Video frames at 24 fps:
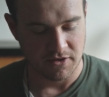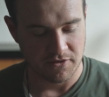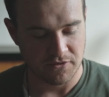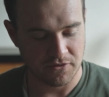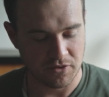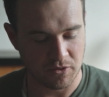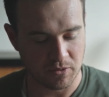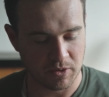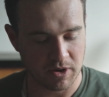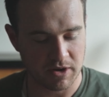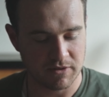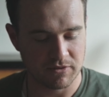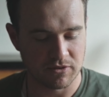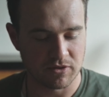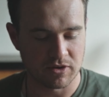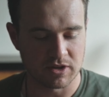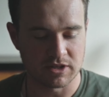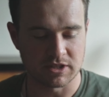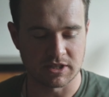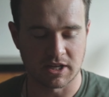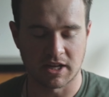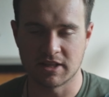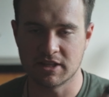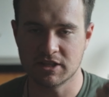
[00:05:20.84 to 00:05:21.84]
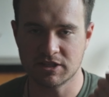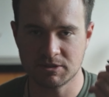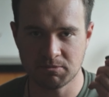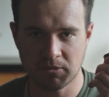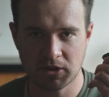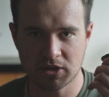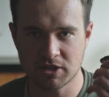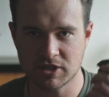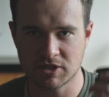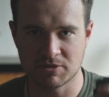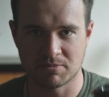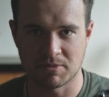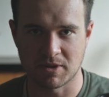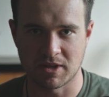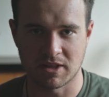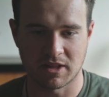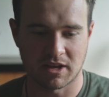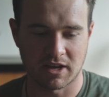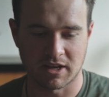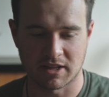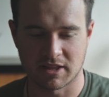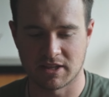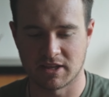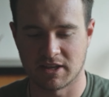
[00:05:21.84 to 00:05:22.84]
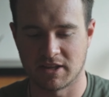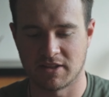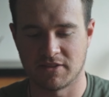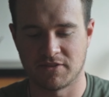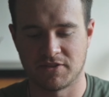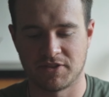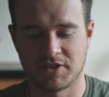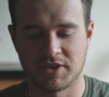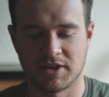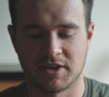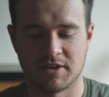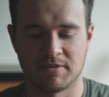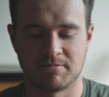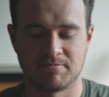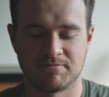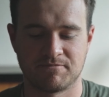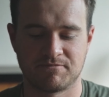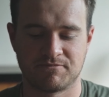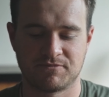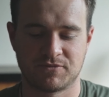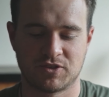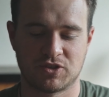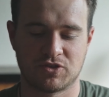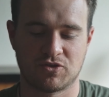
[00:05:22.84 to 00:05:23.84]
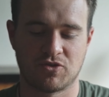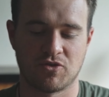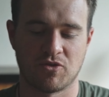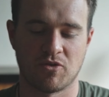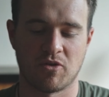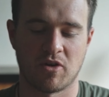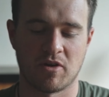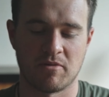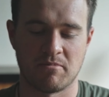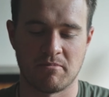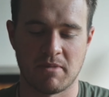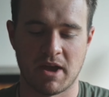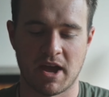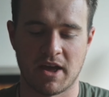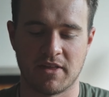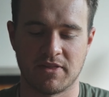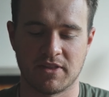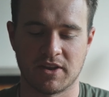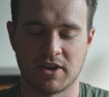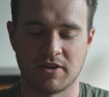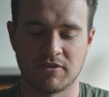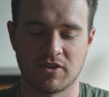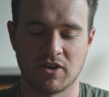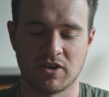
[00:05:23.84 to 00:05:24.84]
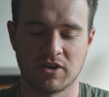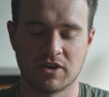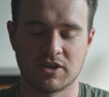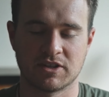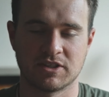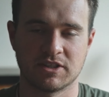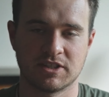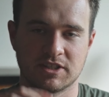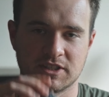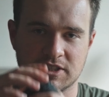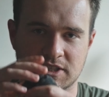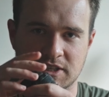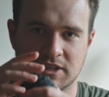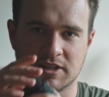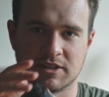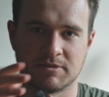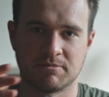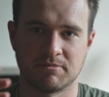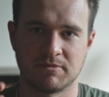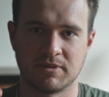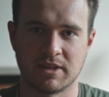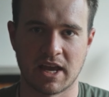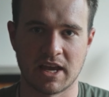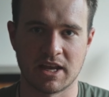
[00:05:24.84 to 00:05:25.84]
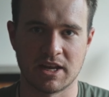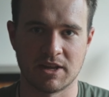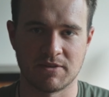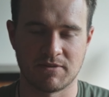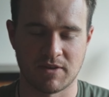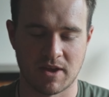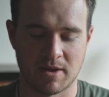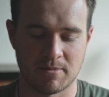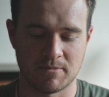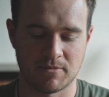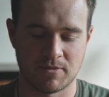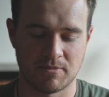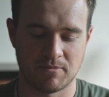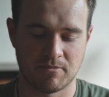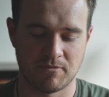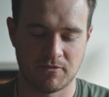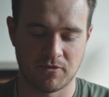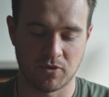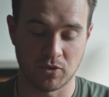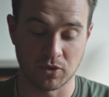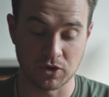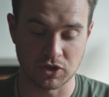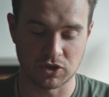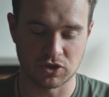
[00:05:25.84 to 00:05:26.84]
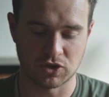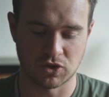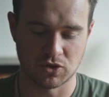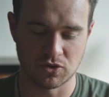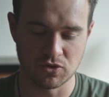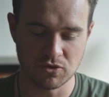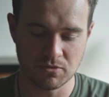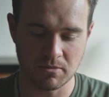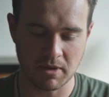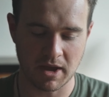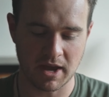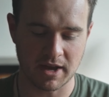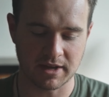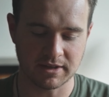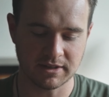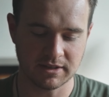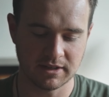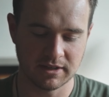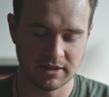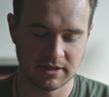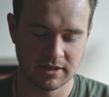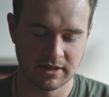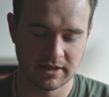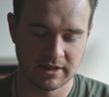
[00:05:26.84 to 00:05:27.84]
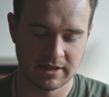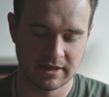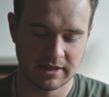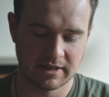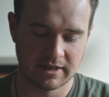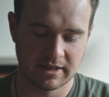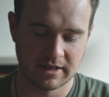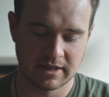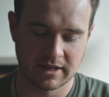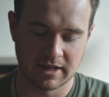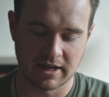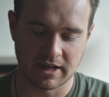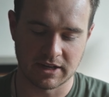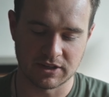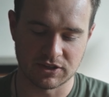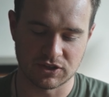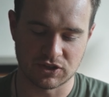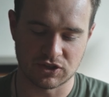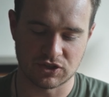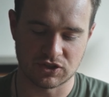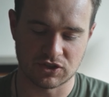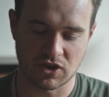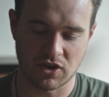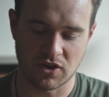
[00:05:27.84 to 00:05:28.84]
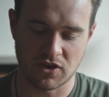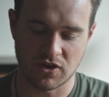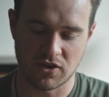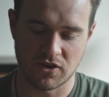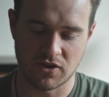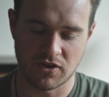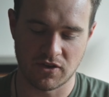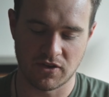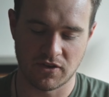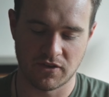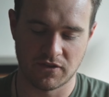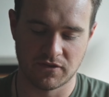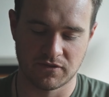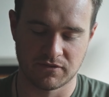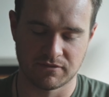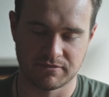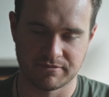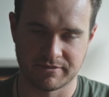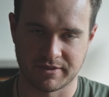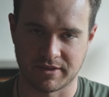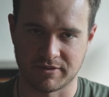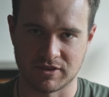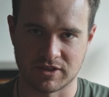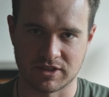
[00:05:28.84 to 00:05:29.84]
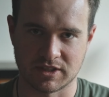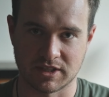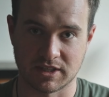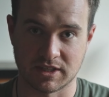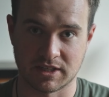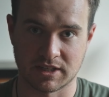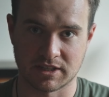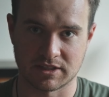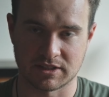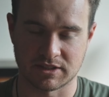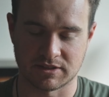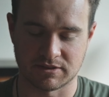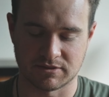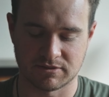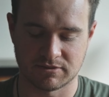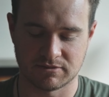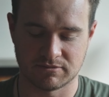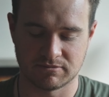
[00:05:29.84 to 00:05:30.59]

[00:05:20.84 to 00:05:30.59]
for whatever reason, and this might just be like the screw-on mount that I've got, because this is a native M42 mount, and so obviously it doesn't